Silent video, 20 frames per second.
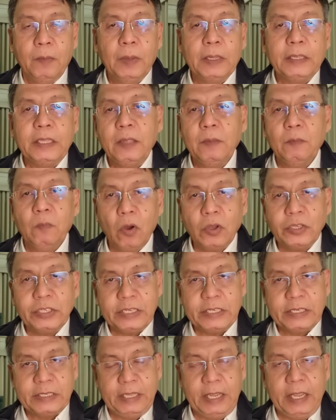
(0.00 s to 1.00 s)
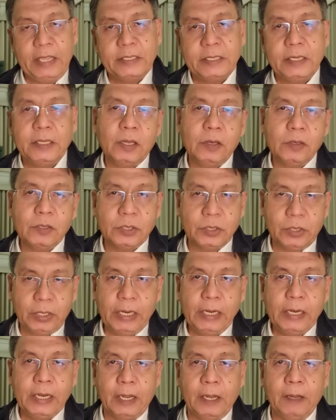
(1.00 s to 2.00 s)
But in most states in
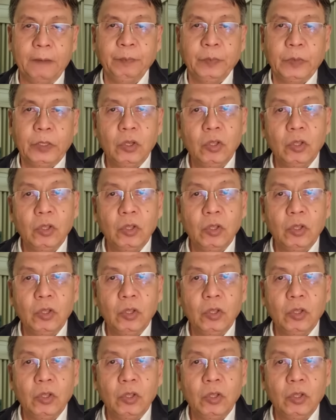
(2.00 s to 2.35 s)
Australia,